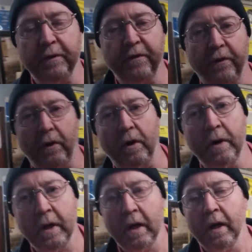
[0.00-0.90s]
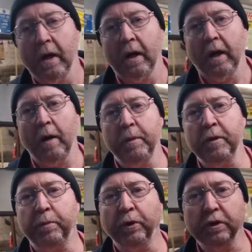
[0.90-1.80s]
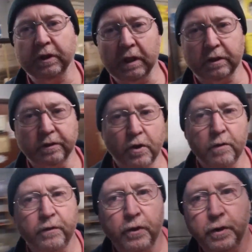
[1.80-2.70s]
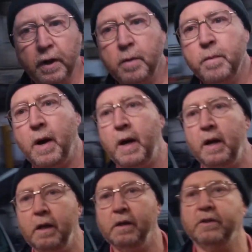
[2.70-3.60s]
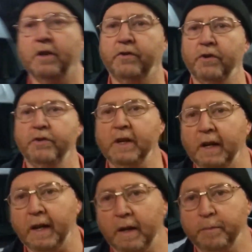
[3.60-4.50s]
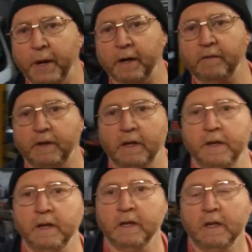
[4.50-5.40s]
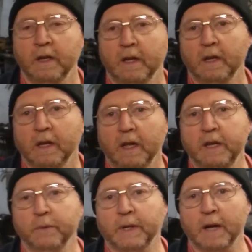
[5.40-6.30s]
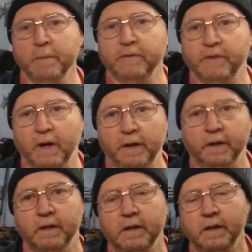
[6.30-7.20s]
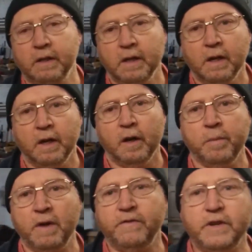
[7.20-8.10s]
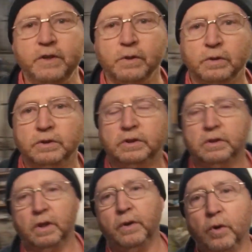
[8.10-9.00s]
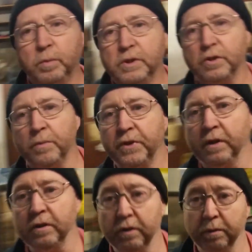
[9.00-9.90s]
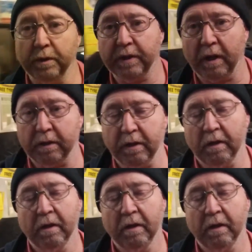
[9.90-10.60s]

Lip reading: before, I'm in the process of converting my Citroen Relay panel van into a camper van. And my videos are normally something to do with that.